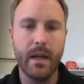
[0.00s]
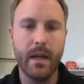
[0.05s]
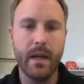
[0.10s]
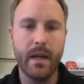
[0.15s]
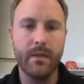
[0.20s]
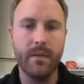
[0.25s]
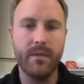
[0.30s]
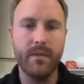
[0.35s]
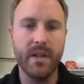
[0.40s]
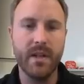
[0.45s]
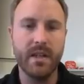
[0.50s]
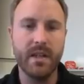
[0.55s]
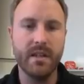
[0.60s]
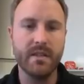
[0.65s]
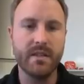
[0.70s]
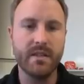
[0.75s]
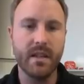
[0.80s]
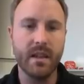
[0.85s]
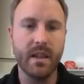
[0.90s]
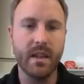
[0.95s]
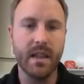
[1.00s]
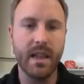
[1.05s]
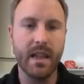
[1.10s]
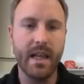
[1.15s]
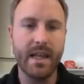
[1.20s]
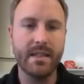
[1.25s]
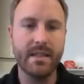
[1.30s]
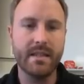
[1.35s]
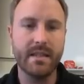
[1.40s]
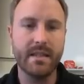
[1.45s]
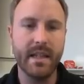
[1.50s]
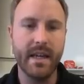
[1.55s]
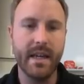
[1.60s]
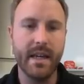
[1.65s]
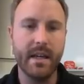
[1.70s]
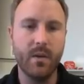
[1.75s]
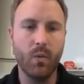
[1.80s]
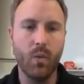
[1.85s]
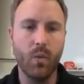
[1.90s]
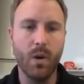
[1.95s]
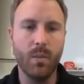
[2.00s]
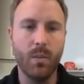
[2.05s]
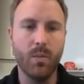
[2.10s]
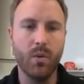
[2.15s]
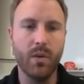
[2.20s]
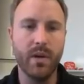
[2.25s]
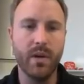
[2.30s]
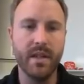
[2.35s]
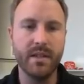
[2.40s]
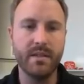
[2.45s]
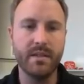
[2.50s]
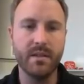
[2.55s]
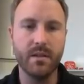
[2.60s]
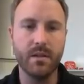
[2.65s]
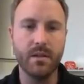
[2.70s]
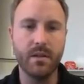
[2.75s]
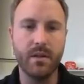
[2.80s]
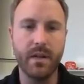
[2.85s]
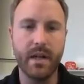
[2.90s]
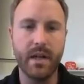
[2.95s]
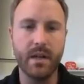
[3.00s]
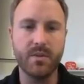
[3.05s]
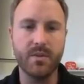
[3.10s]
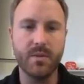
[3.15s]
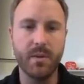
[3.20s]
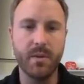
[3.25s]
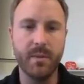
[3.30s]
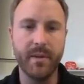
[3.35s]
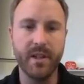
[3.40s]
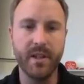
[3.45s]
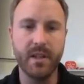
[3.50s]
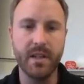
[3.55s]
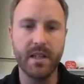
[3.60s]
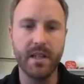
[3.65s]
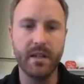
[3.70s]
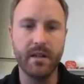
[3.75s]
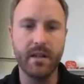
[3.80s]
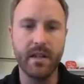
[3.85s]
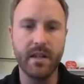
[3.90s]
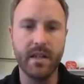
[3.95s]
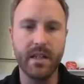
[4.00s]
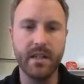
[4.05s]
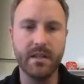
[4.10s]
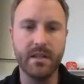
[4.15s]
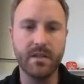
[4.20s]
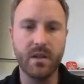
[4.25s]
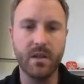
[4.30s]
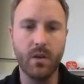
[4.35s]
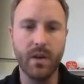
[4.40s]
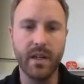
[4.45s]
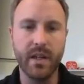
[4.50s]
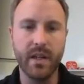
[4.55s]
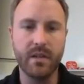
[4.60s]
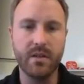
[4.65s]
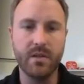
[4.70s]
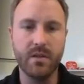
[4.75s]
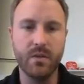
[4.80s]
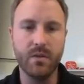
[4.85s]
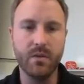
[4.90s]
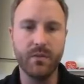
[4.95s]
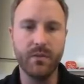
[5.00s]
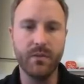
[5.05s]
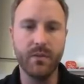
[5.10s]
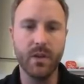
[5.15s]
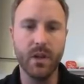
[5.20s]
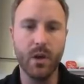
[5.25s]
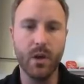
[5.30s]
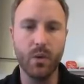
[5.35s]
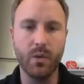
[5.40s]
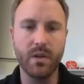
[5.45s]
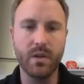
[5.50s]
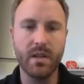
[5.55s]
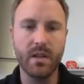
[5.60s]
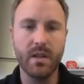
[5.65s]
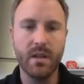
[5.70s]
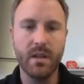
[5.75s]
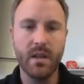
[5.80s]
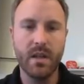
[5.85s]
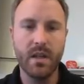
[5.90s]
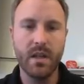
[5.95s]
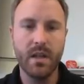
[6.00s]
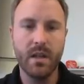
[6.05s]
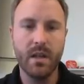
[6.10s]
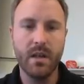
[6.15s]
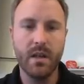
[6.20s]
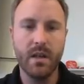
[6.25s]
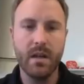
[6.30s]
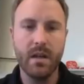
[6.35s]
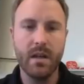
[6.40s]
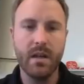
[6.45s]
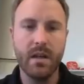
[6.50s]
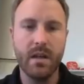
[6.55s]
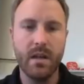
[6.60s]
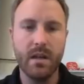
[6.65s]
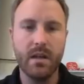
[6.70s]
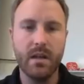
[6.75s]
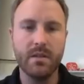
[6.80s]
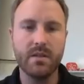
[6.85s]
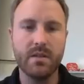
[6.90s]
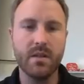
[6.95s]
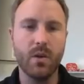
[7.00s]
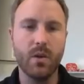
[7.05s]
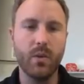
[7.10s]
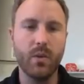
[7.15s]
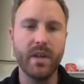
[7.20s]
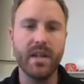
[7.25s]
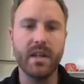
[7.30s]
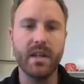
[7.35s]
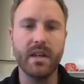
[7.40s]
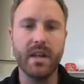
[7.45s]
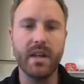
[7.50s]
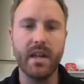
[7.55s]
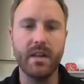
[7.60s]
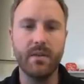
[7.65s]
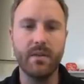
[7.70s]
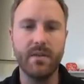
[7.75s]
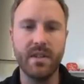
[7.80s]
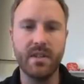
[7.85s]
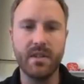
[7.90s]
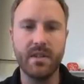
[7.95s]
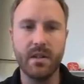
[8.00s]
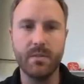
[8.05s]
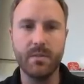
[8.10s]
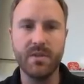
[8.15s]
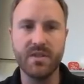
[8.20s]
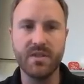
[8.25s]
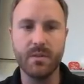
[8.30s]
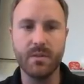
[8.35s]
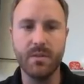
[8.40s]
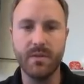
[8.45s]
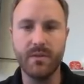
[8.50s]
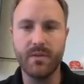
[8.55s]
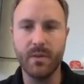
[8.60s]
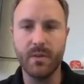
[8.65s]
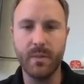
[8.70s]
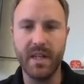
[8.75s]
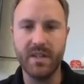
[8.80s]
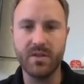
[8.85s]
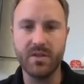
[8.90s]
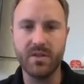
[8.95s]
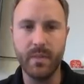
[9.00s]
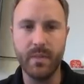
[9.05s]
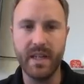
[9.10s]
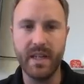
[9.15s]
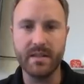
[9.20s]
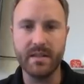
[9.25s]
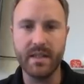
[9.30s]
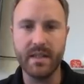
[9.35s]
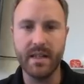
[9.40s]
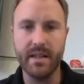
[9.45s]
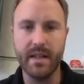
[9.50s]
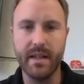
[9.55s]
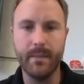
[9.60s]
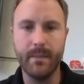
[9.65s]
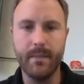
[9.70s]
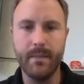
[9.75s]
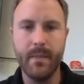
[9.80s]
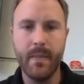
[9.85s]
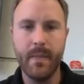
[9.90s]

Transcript: If it is less than 1.0 grams per milliliter, it is going to float. And so we can kind of determine some information based on that.